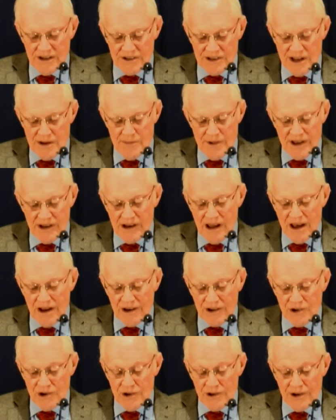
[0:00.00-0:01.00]
It did me a lot
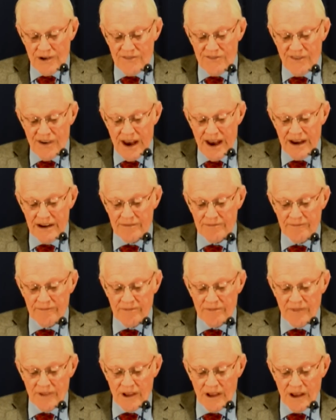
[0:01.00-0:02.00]
of good, in fact.
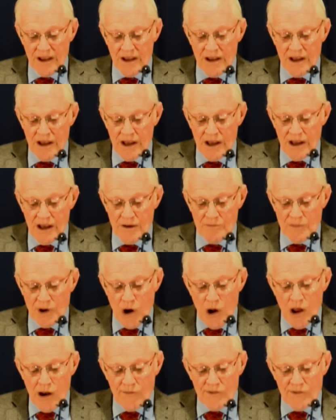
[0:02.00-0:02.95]
But all